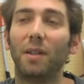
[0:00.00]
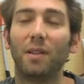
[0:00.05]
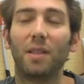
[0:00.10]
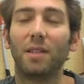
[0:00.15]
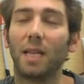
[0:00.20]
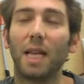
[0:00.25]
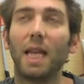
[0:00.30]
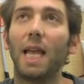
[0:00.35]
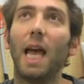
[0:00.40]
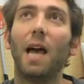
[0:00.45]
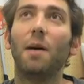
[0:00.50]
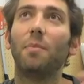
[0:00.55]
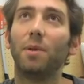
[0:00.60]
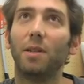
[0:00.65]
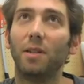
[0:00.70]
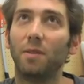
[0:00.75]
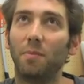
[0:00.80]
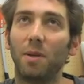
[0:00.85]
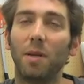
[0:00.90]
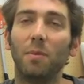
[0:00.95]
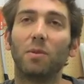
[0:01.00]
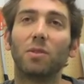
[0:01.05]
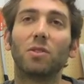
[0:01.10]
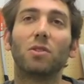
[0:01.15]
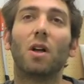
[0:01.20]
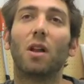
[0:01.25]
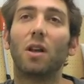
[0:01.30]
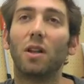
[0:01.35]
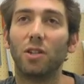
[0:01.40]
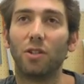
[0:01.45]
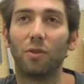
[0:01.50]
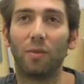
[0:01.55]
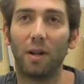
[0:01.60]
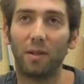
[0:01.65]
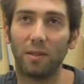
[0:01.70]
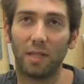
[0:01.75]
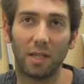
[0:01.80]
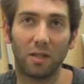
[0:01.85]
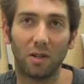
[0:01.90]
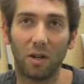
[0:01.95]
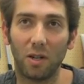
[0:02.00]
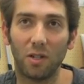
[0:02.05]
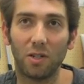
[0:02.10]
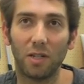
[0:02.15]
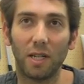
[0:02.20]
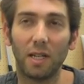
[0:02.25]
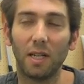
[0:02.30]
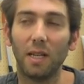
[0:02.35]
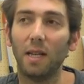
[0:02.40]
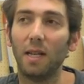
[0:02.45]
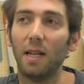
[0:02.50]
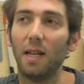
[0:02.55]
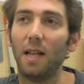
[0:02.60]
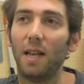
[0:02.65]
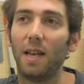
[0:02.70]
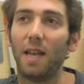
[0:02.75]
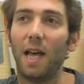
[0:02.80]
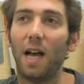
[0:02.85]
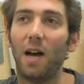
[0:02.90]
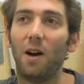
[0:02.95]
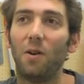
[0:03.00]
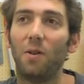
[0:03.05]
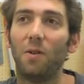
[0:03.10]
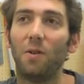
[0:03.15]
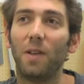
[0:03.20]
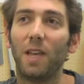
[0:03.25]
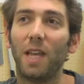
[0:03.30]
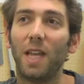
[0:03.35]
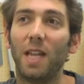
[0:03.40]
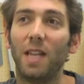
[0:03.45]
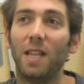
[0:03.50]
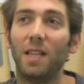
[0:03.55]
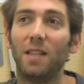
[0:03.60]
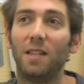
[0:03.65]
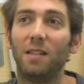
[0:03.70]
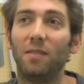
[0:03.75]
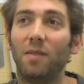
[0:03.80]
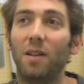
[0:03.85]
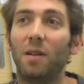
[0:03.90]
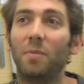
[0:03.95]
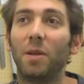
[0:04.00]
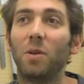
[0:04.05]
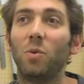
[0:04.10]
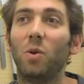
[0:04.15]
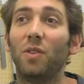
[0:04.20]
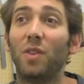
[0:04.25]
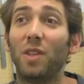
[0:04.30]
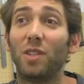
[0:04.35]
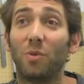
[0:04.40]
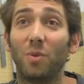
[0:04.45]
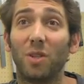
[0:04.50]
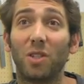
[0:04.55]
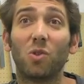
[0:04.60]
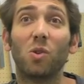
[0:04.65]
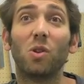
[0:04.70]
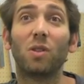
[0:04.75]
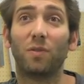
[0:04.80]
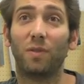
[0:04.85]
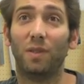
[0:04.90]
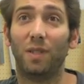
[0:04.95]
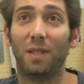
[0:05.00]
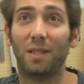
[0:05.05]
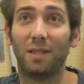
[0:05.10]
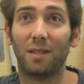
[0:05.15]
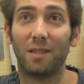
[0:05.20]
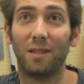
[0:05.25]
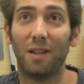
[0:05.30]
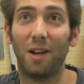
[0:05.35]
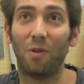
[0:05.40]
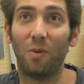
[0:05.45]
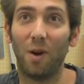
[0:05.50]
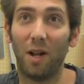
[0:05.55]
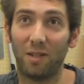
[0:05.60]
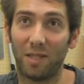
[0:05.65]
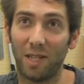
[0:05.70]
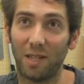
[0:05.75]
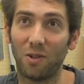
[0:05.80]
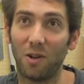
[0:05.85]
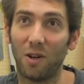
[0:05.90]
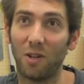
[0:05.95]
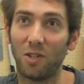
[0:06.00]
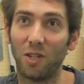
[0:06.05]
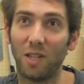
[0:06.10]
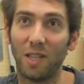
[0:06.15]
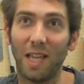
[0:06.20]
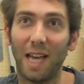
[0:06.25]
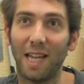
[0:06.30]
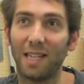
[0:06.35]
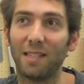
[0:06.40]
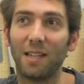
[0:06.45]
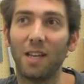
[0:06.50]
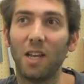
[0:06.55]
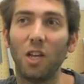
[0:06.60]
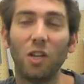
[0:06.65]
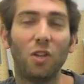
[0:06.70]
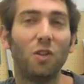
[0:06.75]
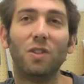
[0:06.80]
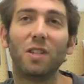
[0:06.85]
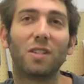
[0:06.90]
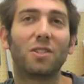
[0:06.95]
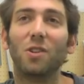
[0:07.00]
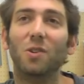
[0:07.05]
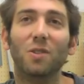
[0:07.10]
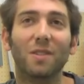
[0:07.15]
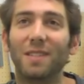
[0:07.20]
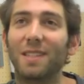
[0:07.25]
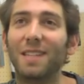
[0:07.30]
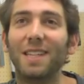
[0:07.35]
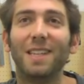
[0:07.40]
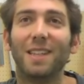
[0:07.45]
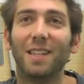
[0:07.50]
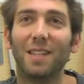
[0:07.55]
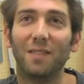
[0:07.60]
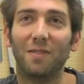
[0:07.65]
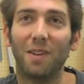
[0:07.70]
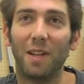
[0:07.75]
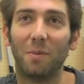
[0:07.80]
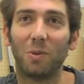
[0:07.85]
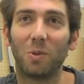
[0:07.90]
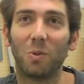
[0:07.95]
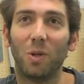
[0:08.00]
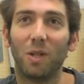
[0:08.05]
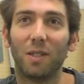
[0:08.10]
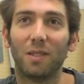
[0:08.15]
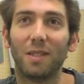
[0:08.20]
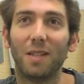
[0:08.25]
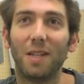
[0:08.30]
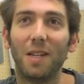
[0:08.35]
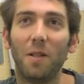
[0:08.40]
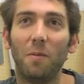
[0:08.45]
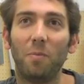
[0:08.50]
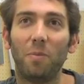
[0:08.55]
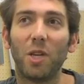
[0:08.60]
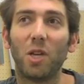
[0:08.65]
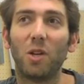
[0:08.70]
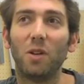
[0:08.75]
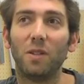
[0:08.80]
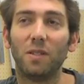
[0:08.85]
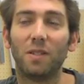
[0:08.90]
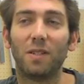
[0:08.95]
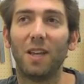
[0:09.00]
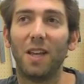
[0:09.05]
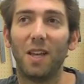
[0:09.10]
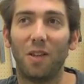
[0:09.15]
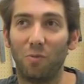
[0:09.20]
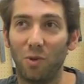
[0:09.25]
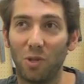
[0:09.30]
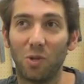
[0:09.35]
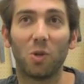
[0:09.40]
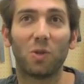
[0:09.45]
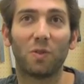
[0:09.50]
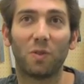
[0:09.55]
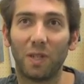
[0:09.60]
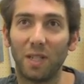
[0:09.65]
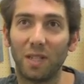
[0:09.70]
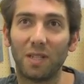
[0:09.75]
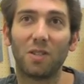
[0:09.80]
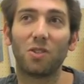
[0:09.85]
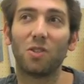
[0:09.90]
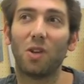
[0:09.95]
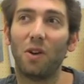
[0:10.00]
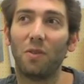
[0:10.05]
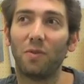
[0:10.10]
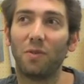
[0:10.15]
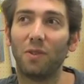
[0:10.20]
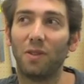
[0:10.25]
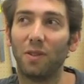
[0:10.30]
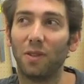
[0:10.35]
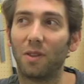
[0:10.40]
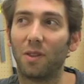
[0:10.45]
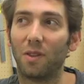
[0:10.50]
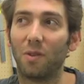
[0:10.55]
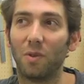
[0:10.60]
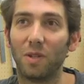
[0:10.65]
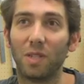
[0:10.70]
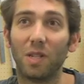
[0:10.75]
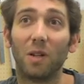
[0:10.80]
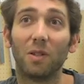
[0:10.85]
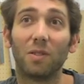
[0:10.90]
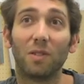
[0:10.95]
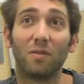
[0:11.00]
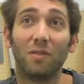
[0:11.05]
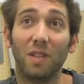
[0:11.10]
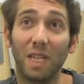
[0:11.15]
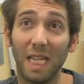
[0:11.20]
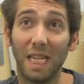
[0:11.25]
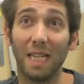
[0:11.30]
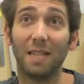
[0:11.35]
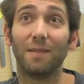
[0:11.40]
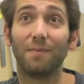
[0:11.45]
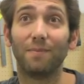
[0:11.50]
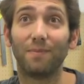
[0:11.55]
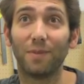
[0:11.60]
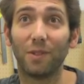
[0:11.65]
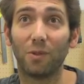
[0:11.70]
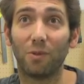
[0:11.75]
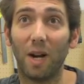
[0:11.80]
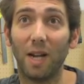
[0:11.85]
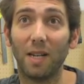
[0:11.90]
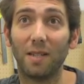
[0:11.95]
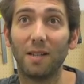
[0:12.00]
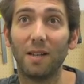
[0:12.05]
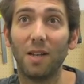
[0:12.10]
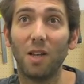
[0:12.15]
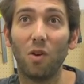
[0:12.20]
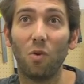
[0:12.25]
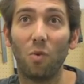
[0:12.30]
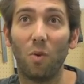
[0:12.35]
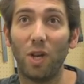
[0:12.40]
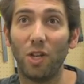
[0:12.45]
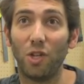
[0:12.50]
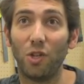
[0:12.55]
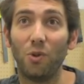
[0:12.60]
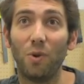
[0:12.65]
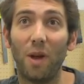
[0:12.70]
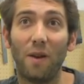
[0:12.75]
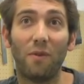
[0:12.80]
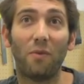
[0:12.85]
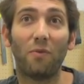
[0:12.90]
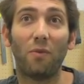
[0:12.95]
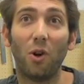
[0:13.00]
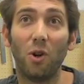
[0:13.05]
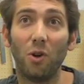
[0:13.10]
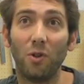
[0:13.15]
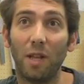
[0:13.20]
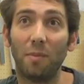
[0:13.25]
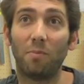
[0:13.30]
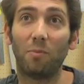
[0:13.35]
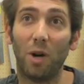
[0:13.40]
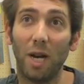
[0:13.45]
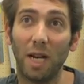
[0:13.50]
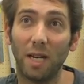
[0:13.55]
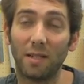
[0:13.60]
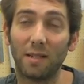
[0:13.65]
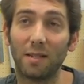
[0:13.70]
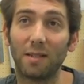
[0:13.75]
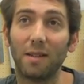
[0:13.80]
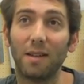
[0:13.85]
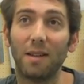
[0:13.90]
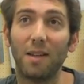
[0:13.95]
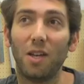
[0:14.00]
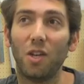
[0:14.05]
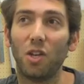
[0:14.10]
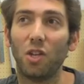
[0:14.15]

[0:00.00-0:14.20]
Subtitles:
there's a gap in people's knowledge around technology. Now, in the developing world, there's a resourcefulness around technology that you just don't see in the developed world, because resourcefulness is often the result of need, right? When you have a phone that breaks,